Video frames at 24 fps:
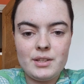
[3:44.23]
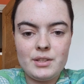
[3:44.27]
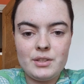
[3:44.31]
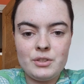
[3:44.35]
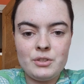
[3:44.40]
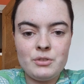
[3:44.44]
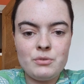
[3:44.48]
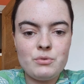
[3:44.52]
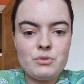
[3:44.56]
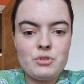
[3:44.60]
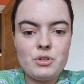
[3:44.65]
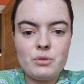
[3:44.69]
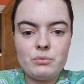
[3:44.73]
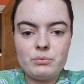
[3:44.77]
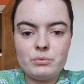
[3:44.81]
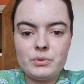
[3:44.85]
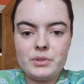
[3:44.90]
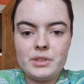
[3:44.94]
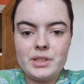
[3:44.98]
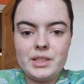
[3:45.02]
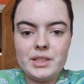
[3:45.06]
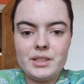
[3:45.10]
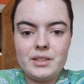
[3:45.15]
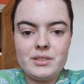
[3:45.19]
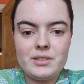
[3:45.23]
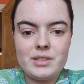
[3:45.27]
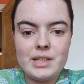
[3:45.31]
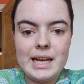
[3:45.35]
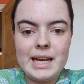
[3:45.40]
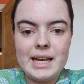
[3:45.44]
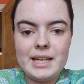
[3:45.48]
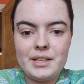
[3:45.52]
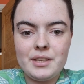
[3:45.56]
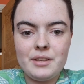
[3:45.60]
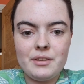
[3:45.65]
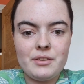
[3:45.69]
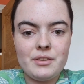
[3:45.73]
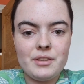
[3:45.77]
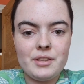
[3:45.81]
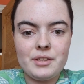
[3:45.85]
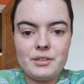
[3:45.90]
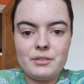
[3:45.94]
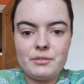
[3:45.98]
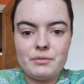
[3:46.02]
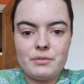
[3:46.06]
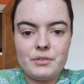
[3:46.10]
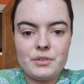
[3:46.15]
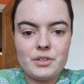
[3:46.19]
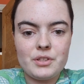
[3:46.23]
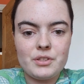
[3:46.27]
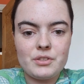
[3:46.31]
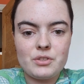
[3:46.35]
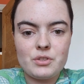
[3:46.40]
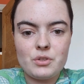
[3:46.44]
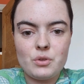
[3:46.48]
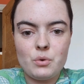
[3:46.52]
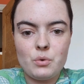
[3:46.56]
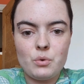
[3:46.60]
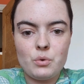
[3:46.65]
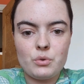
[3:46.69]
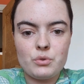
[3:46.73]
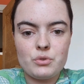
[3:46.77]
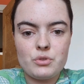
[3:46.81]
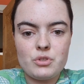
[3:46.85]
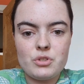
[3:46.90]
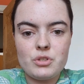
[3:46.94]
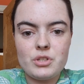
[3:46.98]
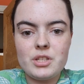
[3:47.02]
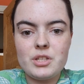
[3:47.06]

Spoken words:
you don't need anything for this course.